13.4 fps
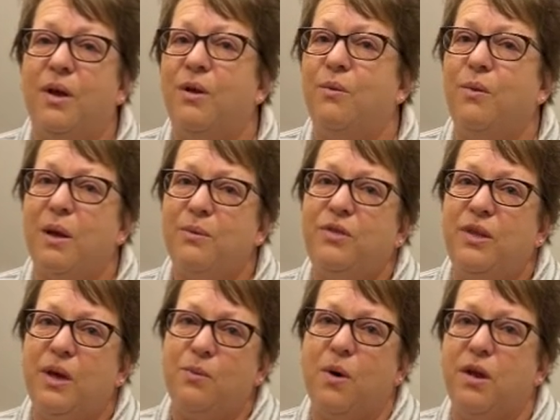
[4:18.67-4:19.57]
why would
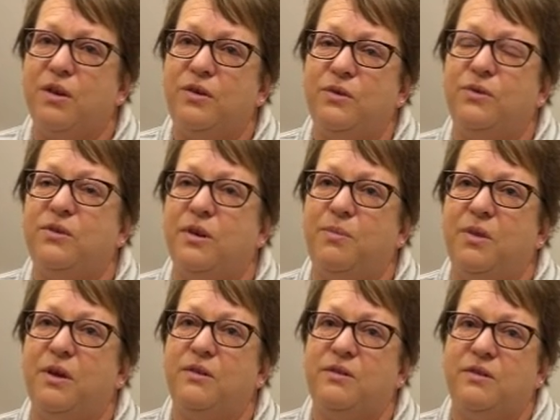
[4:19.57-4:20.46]
they want to do
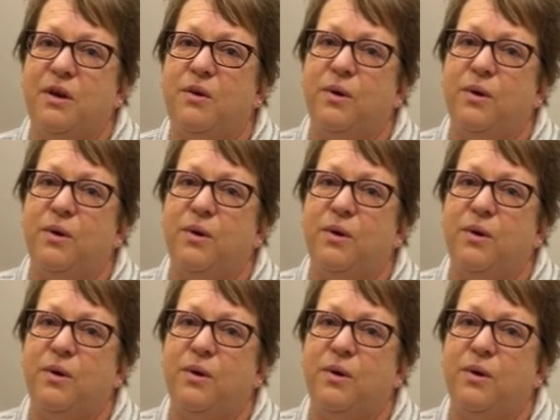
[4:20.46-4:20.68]
something so